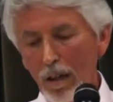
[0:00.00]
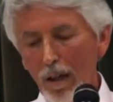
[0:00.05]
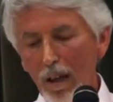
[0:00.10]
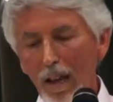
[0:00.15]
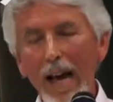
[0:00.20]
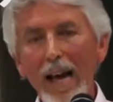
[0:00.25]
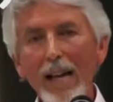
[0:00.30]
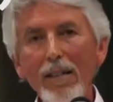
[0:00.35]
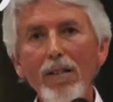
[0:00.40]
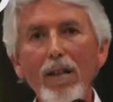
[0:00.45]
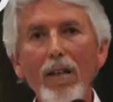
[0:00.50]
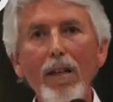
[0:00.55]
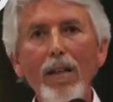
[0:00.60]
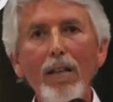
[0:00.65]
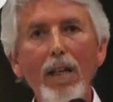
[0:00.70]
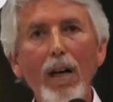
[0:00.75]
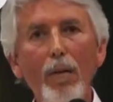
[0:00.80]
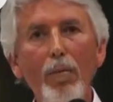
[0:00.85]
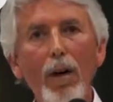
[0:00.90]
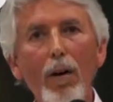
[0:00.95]
And lastly,
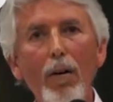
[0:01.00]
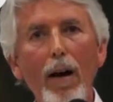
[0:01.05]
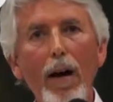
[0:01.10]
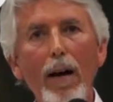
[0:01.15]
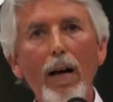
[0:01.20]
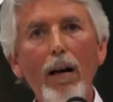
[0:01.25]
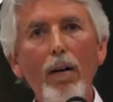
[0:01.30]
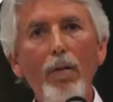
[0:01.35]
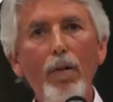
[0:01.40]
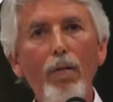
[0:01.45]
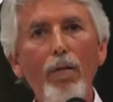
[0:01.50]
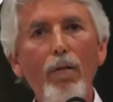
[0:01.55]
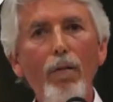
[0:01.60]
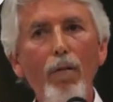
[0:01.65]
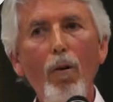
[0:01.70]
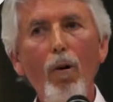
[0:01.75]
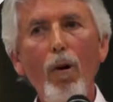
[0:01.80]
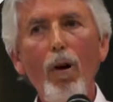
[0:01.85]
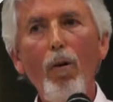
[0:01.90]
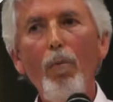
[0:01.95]
democratic
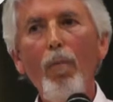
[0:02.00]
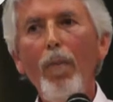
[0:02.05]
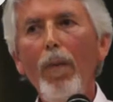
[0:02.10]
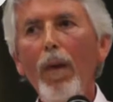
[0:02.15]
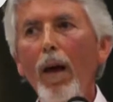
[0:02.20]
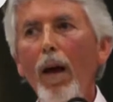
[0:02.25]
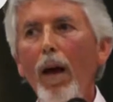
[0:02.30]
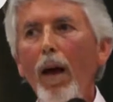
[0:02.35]
reform.